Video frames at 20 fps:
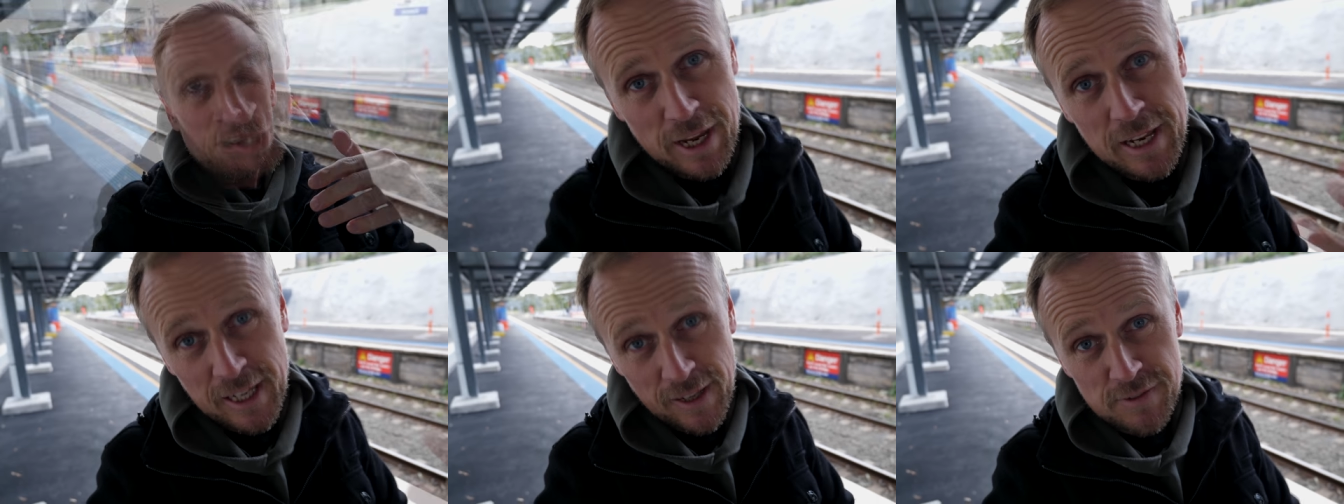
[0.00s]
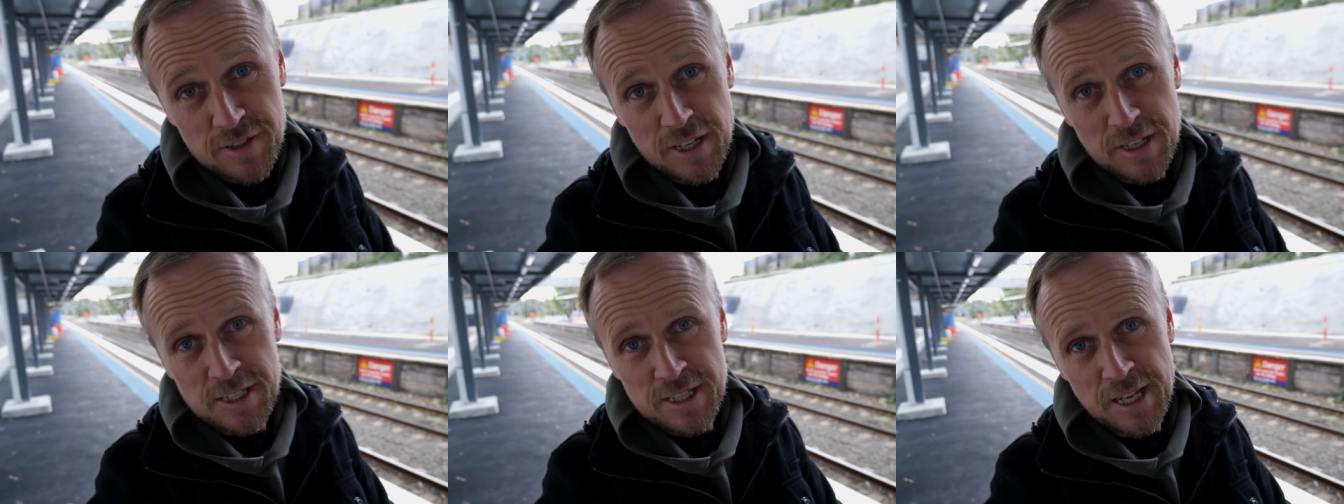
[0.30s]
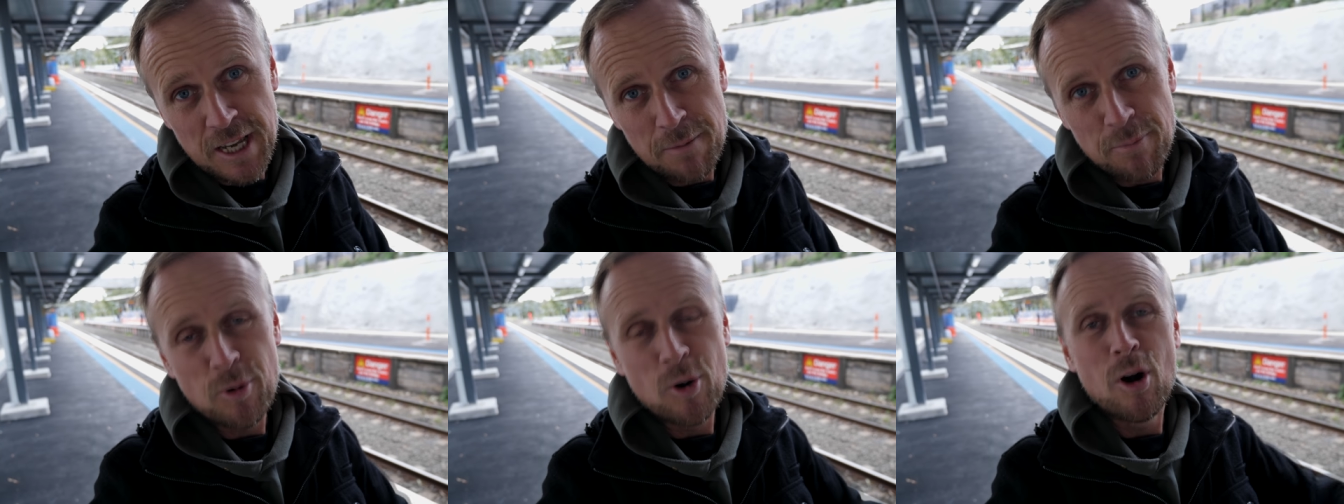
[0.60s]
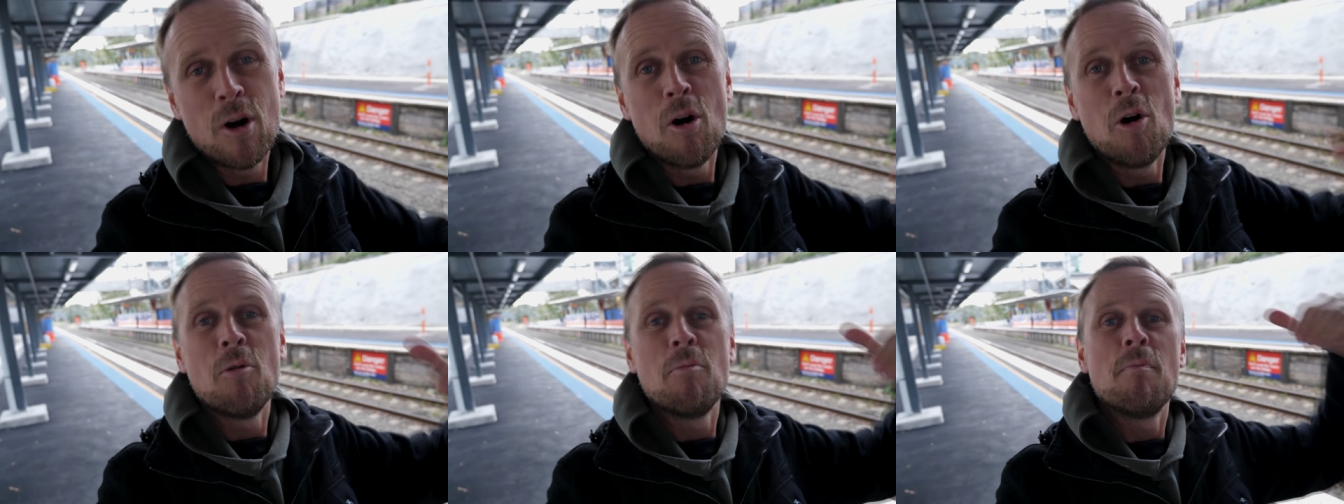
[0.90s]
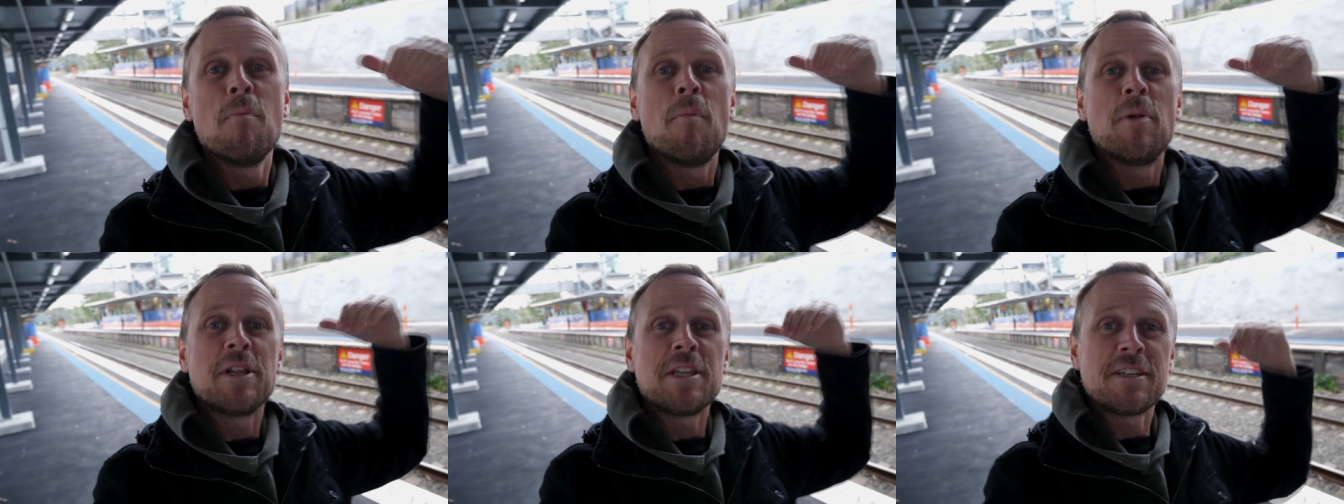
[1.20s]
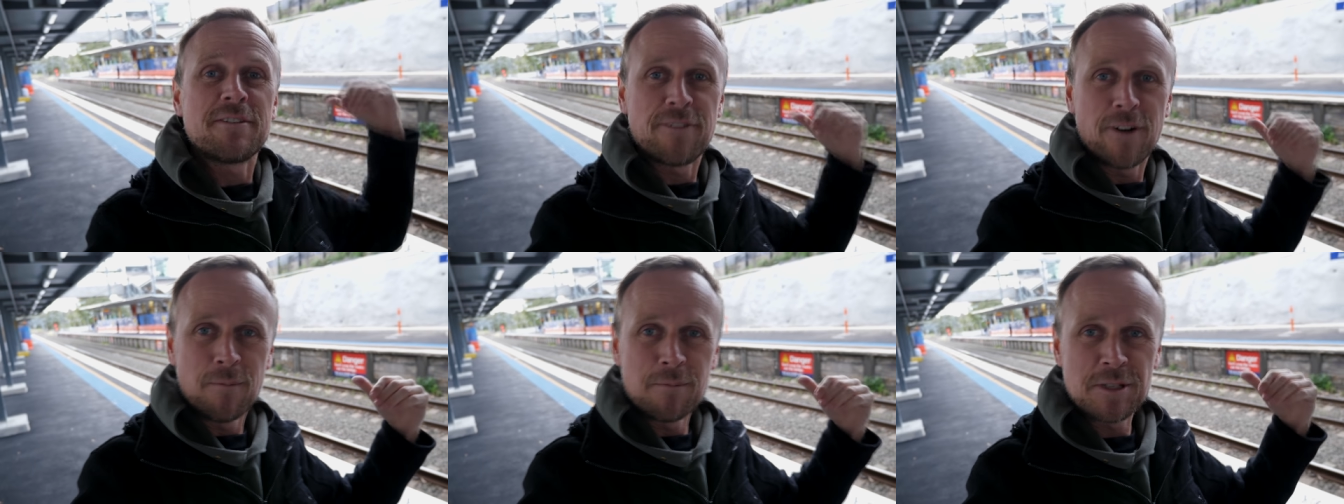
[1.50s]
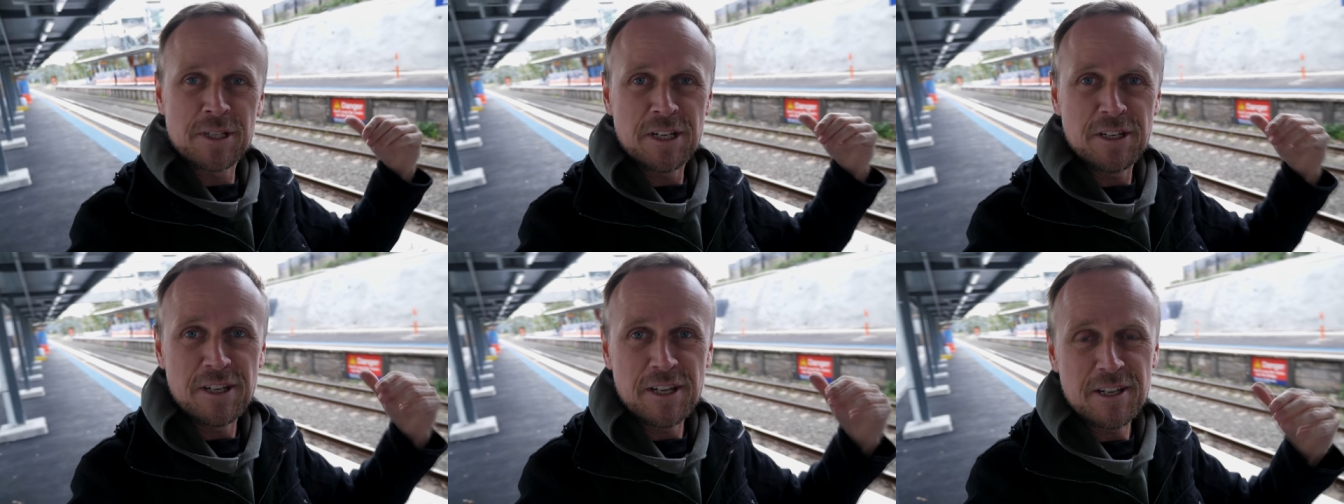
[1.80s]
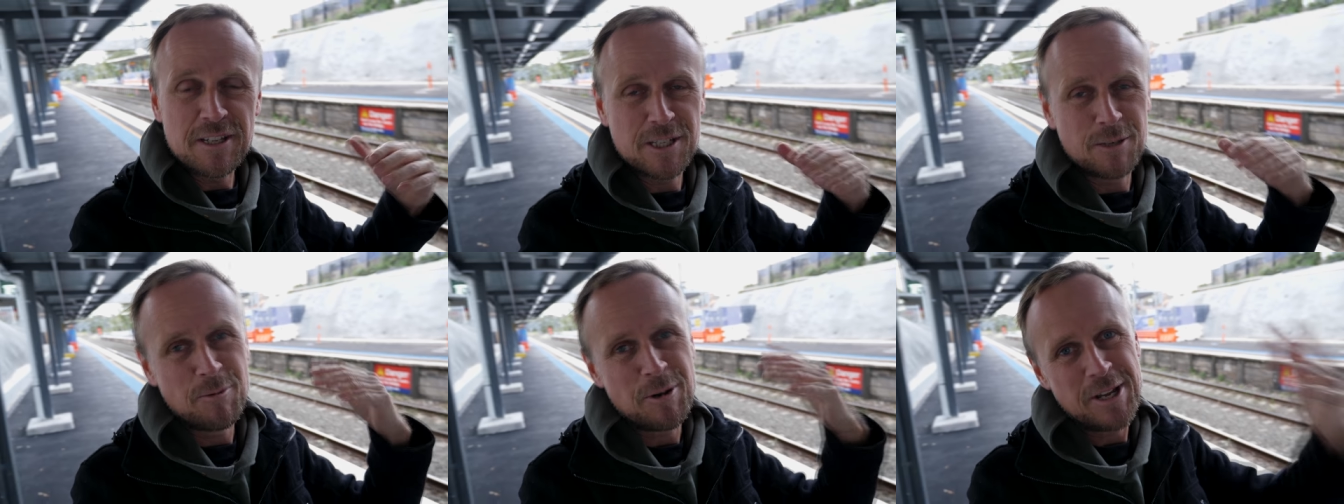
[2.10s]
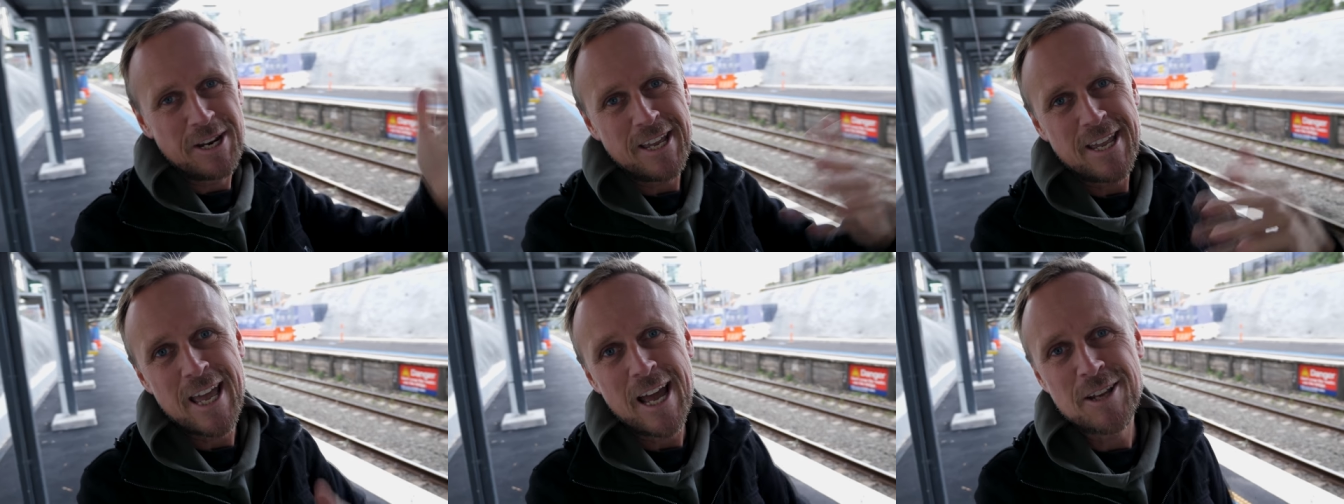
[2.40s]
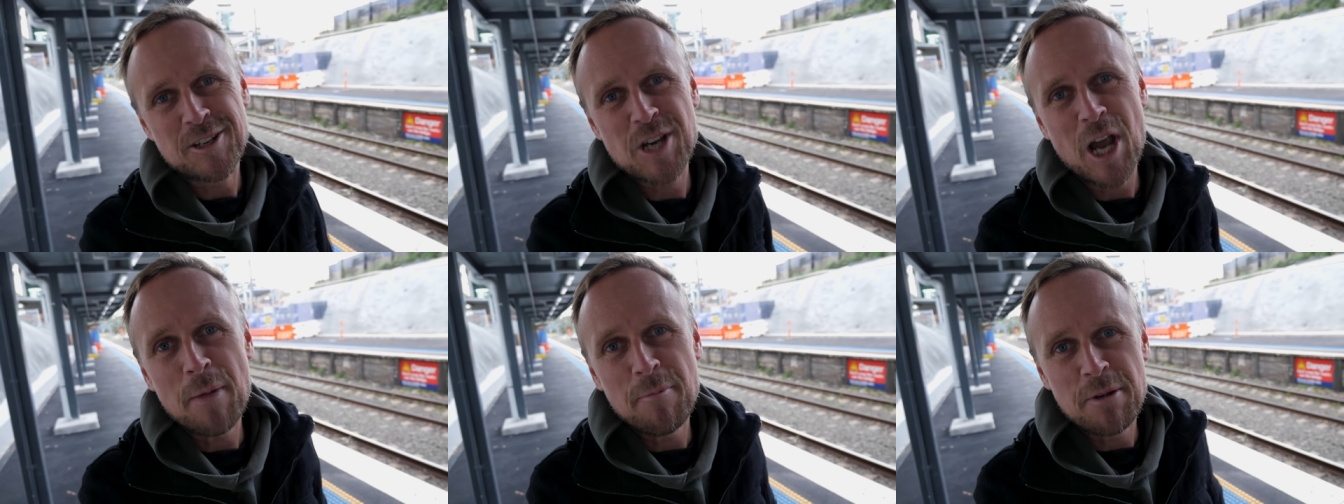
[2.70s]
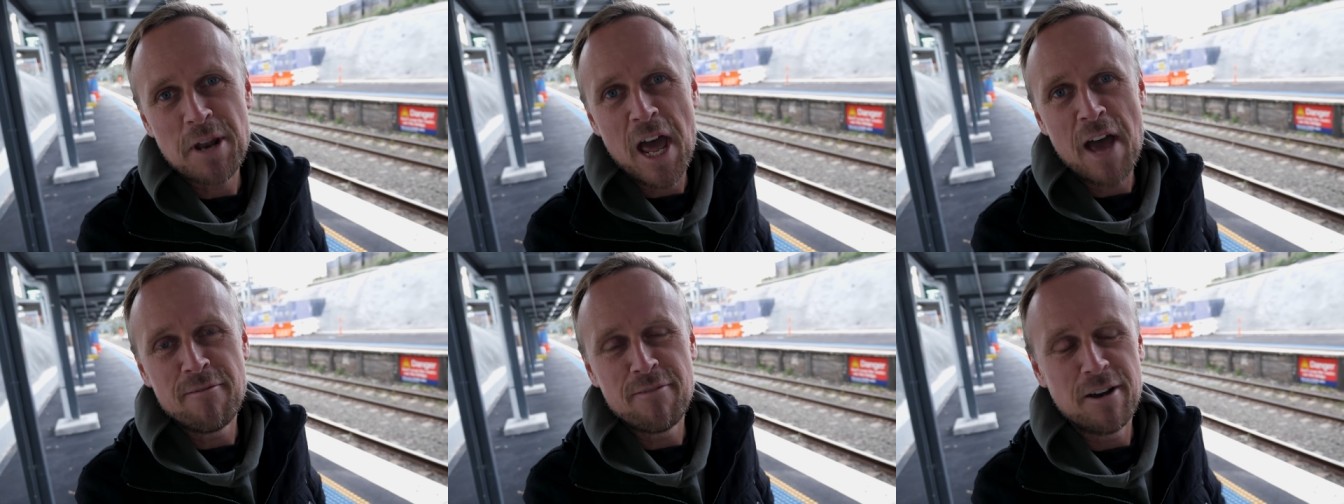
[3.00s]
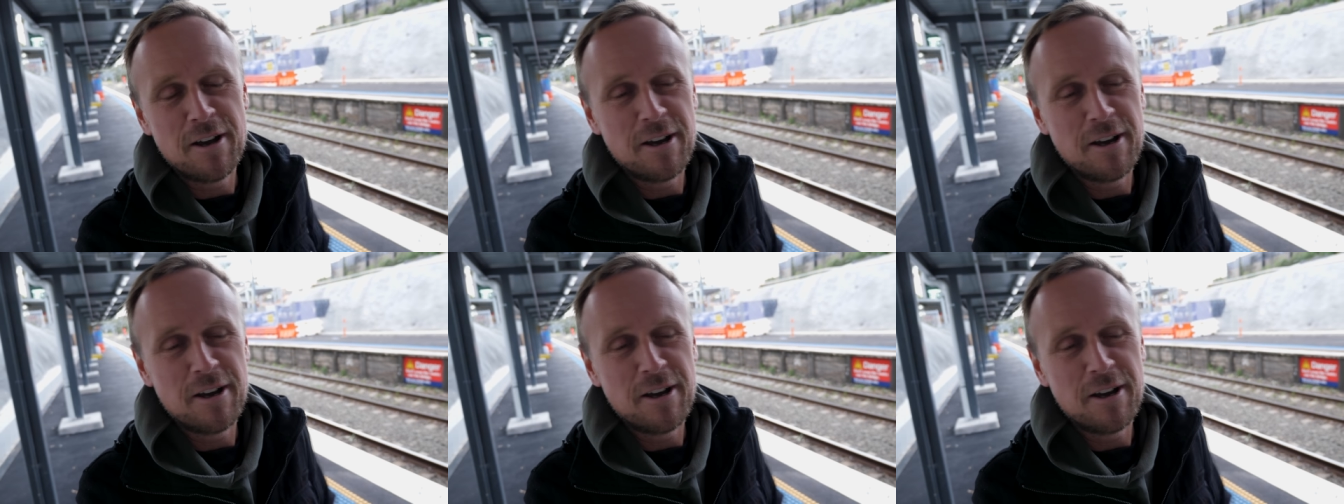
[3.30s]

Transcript: He lives in Singapore, but he's from Sydney, so we're gonna catch up and have